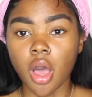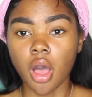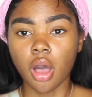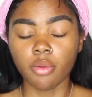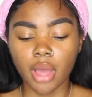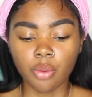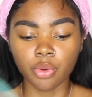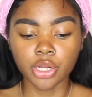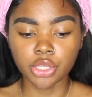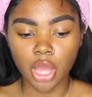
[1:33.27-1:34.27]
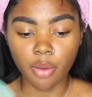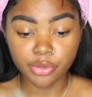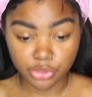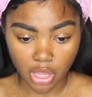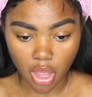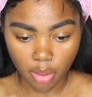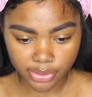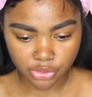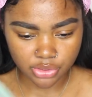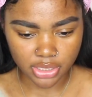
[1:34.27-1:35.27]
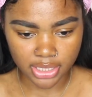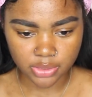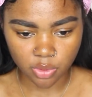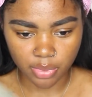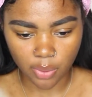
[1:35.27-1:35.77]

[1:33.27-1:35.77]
I always use the NYX one,